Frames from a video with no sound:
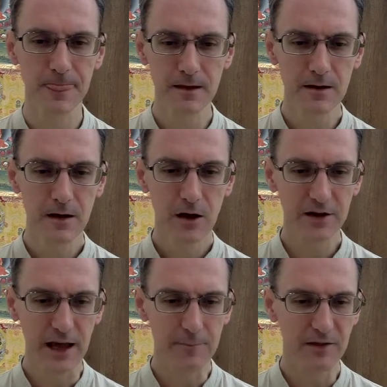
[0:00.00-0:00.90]
Okay,
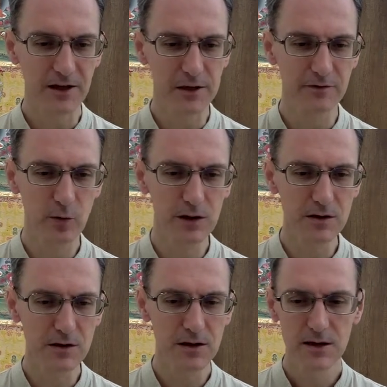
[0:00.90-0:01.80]
but thanks for your question.
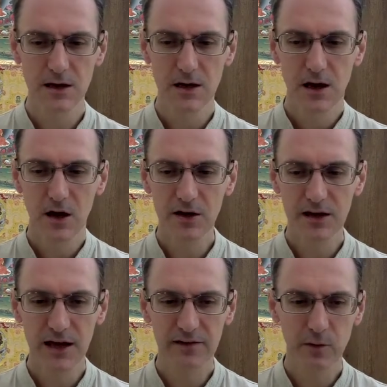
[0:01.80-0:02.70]
Okay,
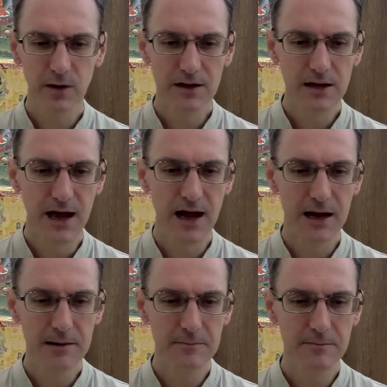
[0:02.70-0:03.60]
everyone,
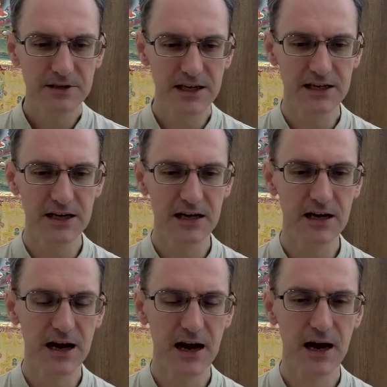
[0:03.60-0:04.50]
take care,
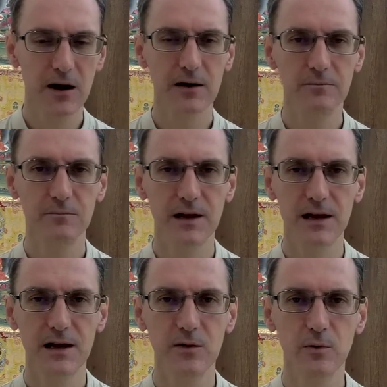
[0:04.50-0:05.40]
and
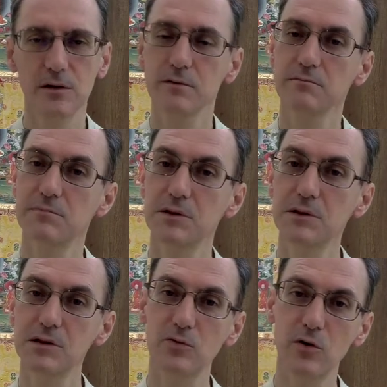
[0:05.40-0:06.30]
we'll see
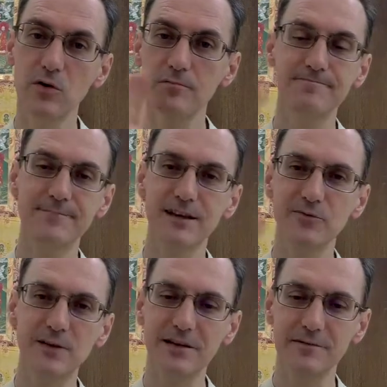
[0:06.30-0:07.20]
you all next week.
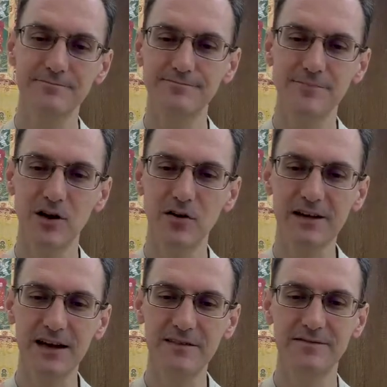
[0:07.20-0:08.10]

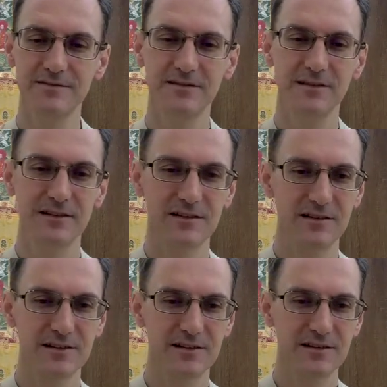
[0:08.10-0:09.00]
Okay.
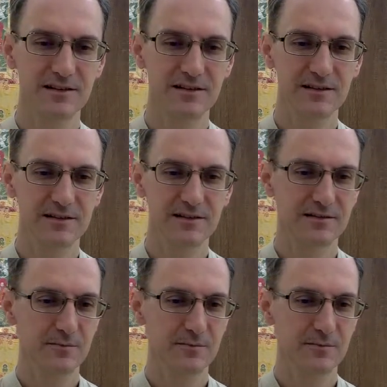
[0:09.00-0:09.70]
Bye-bye.